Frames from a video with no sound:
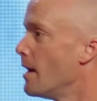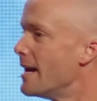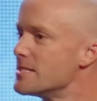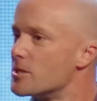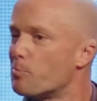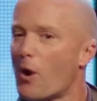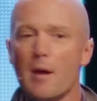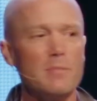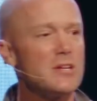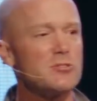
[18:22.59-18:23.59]
He's the
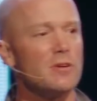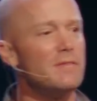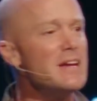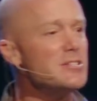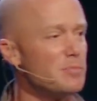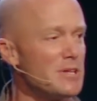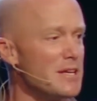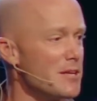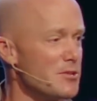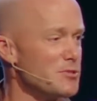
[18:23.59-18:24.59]
prime minister of Egypt at
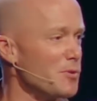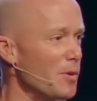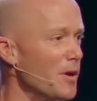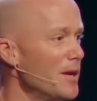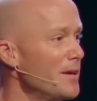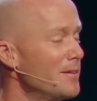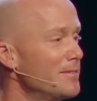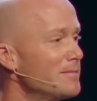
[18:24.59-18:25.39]
the end of the story.